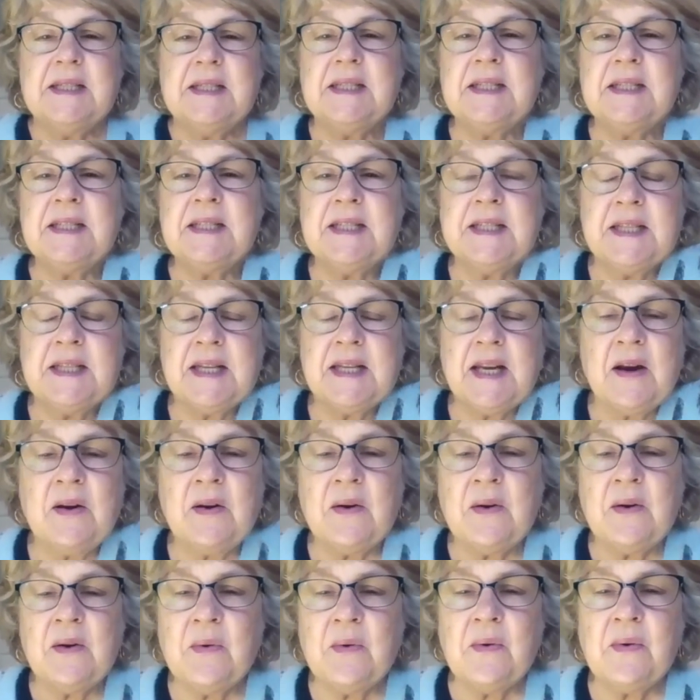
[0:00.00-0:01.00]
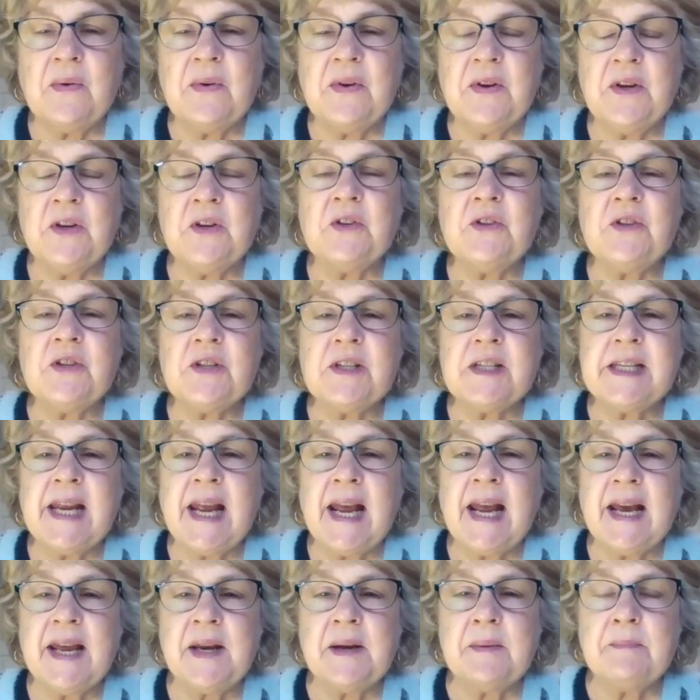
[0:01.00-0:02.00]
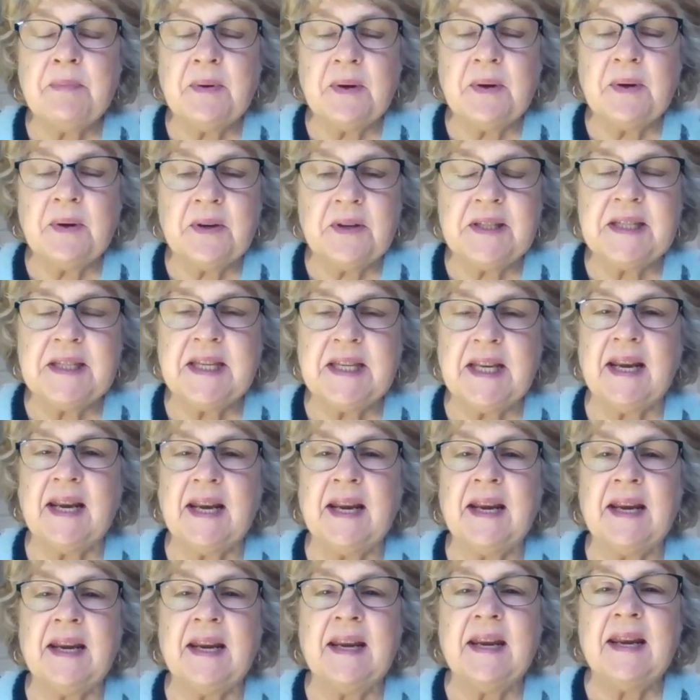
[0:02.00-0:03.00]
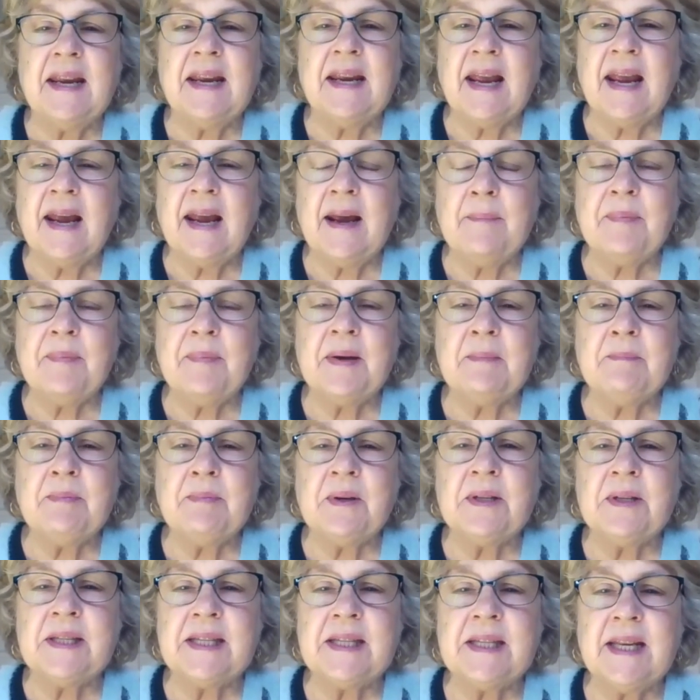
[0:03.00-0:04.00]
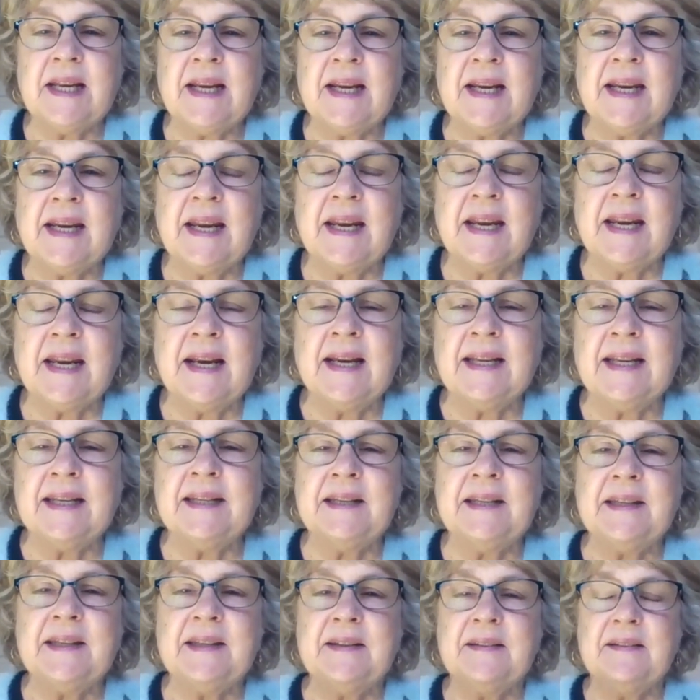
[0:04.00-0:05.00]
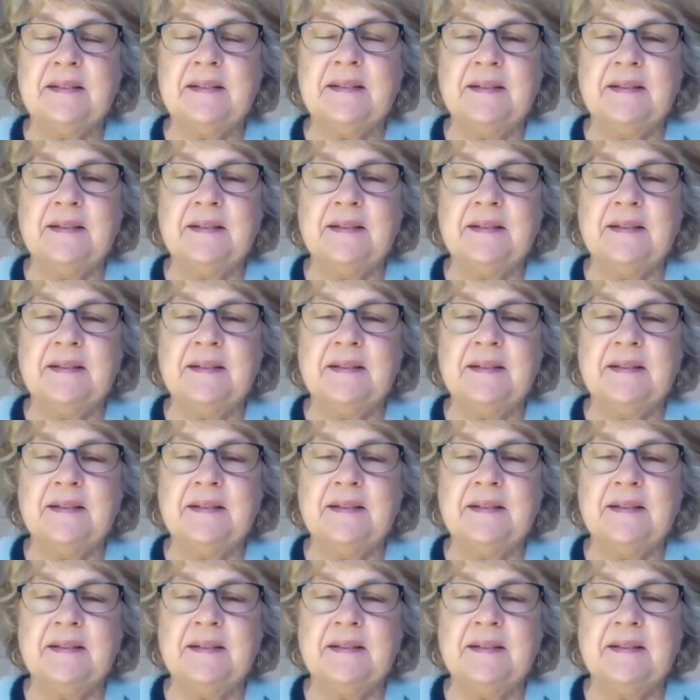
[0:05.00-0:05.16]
So you just had a birthday. Happy birthday, Ken.